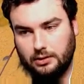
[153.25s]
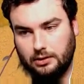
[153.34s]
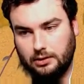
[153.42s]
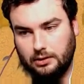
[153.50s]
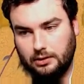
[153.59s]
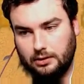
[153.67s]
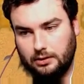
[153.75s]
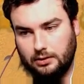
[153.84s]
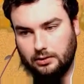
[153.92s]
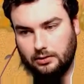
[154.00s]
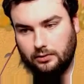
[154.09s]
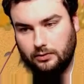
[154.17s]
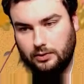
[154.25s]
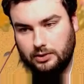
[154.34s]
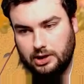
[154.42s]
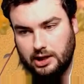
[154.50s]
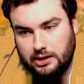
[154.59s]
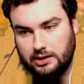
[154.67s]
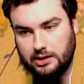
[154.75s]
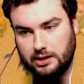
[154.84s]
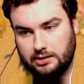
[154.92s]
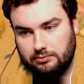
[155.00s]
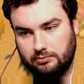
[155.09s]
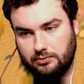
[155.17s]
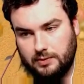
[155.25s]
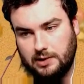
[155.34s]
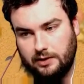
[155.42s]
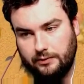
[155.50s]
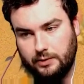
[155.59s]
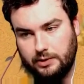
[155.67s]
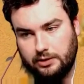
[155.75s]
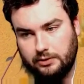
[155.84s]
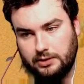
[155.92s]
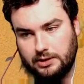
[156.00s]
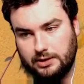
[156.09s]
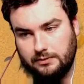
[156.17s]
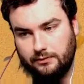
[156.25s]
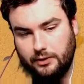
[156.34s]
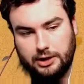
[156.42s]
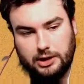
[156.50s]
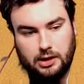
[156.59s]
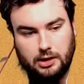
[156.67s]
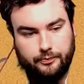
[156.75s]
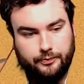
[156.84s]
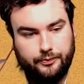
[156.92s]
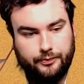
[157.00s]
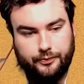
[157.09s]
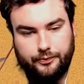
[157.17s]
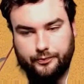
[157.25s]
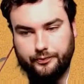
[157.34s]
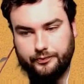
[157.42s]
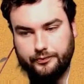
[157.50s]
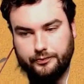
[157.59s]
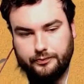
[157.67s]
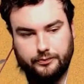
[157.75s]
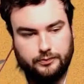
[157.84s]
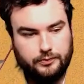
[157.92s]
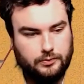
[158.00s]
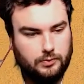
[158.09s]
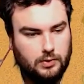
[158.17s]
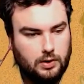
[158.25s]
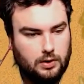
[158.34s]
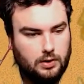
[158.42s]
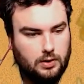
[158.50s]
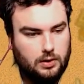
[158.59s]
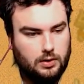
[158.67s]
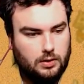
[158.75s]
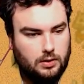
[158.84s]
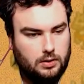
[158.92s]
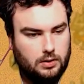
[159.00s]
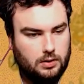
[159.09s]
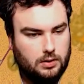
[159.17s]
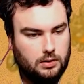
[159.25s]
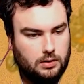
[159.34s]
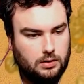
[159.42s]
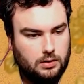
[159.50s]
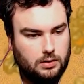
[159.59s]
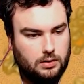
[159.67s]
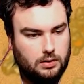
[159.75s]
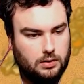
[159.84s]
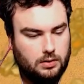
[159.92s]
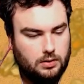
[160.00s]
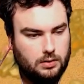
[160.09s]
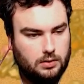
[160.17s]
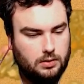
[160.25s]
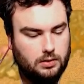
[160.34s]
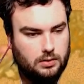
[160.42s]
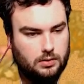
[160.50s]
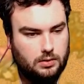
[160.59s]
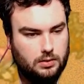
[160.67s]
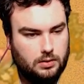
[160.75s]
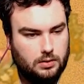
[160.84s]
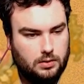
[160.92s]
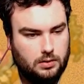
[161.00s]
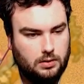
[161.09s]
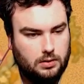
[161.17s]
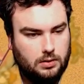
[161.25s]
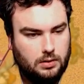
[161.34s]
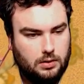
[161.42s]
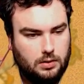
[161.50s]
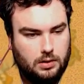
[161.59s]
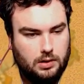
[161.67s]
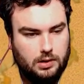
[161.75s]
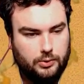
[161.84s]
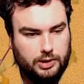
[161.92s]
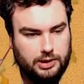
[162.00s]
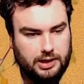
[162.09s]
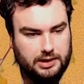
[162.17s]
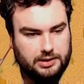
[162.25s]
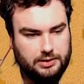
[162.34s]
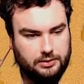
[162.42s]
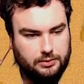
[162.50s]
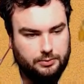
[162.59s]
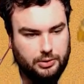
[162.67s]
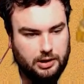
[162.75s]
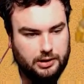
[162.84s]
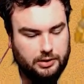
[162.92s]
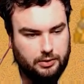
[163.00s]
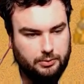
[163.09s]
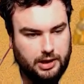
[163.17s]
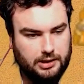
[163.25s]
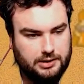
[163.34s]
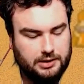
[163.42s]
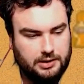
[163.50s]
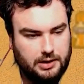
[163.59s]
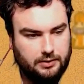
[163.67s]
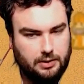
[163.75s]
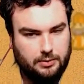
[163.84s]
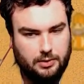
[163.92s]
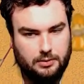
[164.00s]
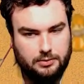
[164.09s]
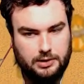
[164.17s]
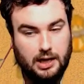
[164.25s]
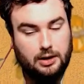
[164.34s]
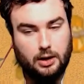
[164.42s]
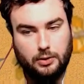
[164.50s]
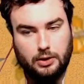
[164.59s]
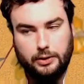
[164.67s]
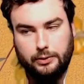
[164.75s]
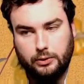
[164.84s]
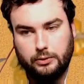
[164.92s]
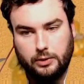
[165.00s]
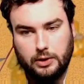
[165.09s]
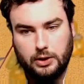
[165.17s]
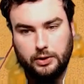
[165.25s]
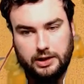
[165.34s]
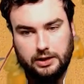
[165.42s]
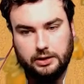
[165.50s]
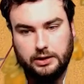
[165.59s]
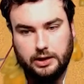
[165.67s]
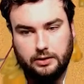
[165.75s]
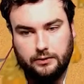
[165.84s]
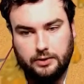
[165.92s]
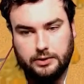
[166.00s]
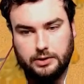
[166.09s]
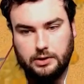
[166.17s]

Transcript: I think it switches up the map theme enough for it to be less annoying. The only time that I really get kind of annoyed with the uh, the map theme in FE7 uh, is just uh, Lyn's, Lyn's story,